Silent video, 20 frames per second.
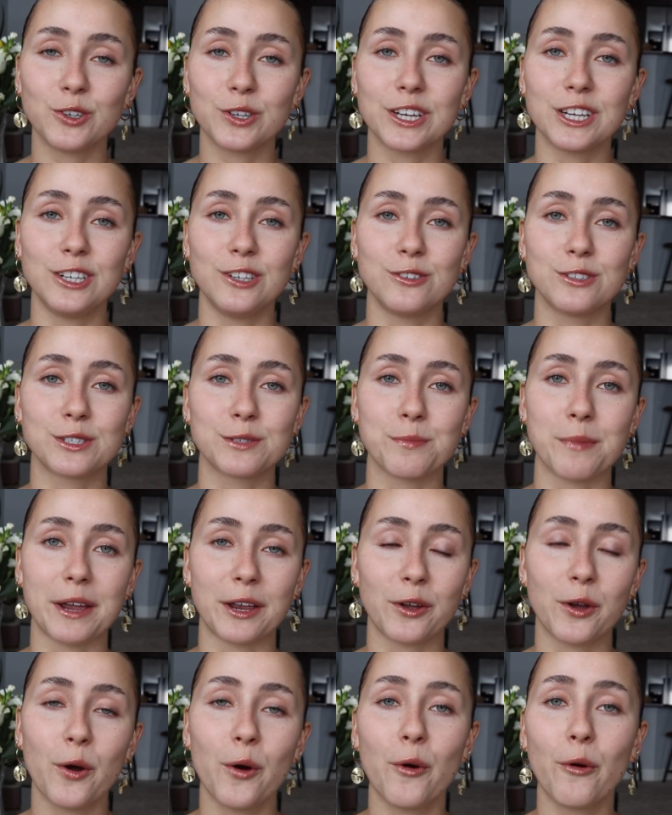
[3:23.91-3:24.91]
you can use
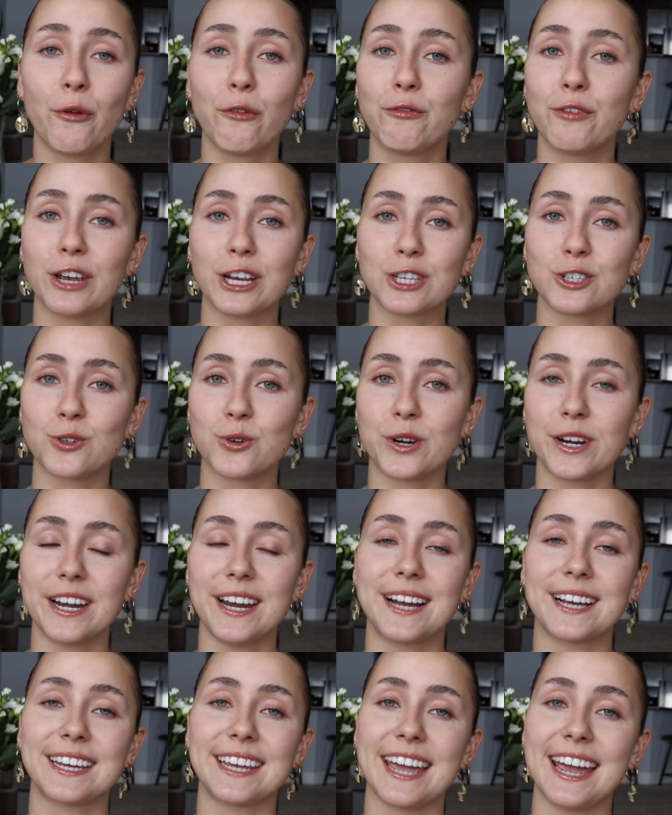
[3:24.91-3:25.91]
my code
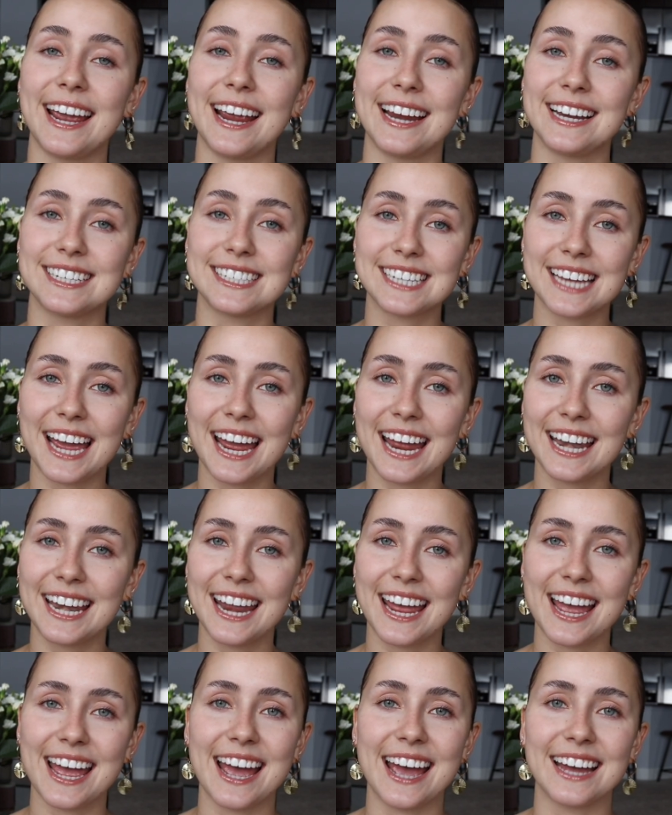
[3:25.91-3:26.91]
Victoria K
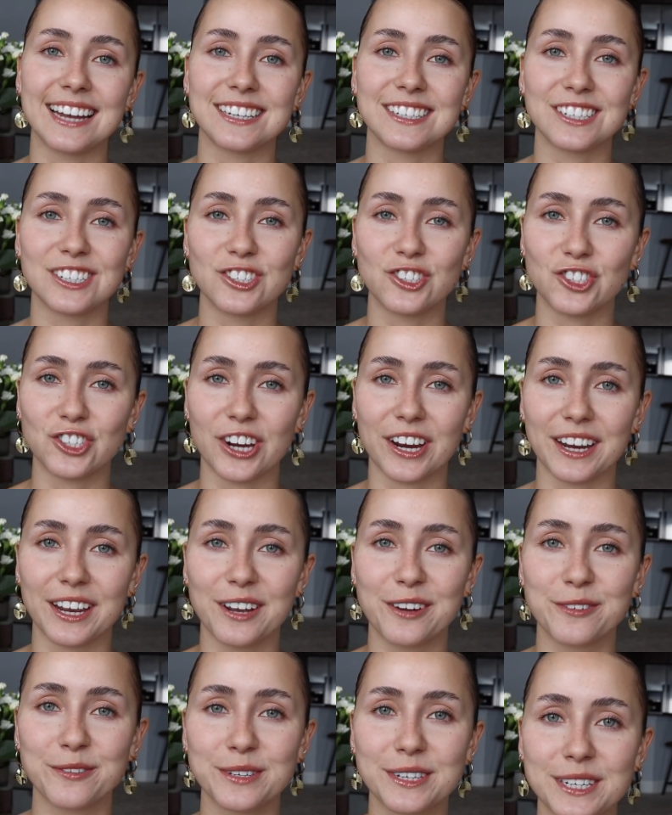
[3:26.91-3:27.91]
ten at
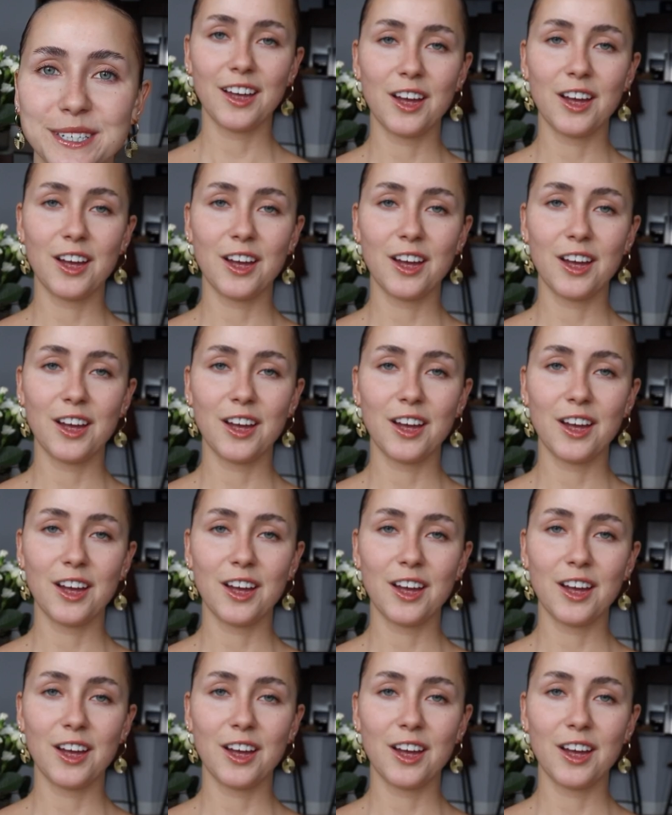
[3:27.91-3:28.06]
checkout.